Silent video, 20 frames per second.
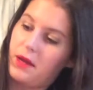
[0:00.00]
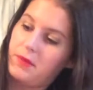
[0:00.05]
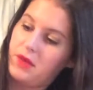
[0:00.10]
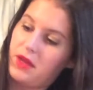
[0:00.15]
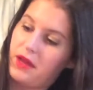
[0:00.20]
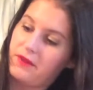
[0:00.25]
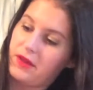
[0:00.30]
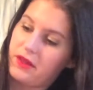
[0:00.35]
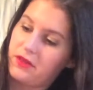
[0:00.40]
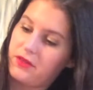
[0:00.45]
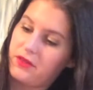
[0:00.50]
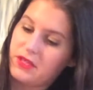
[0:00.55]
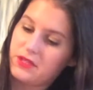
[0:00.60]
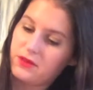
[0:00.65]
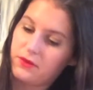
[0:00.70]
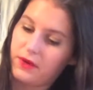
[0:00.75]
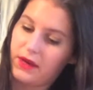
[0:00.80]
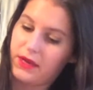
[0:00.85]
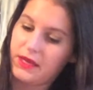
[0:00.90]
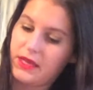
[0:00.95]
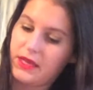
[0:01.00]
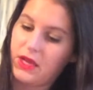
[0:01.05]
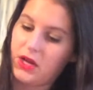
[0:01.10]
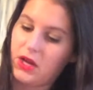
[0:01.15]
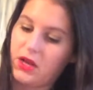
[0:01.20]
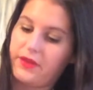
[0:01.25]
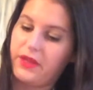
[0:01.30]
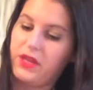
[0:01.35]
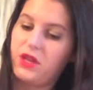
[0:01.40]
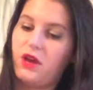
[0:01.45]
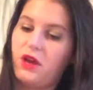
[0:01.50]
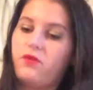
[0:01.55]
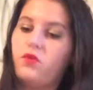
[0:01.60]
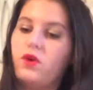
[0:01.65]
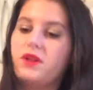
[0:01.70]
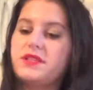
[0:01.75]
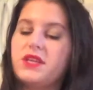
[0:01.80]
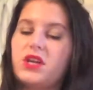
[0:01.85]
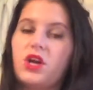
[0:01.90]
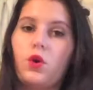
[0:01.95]
yeah, like this one right here, and then you have
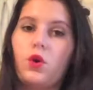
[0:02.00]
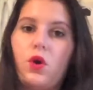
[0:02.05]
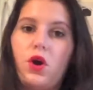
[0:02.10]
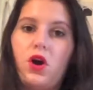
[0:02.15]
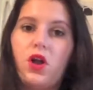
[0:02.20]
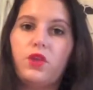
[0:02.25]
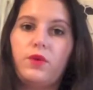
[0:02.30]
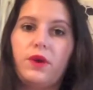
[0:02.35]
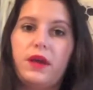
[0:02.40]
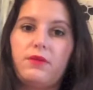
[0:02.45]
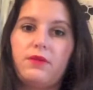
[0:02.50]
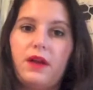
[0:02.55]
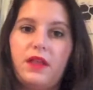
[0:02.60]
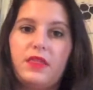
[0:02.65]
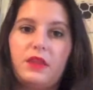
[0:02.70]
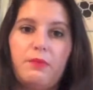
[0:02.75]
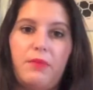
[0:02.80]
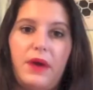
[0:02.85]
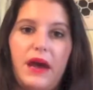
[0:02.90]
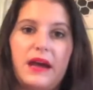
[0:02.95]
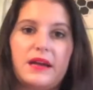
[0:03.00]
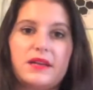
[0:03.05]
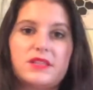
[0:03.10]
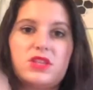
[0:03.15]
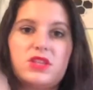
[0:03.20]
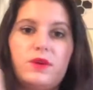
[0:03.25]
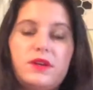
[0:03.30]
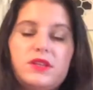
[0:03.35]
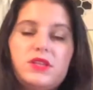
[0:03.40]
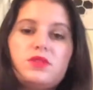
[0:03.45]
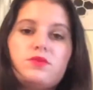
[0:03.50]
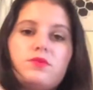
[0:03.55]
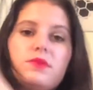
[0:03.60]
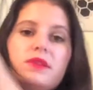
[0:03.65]
ones that go all the way around the back. So I just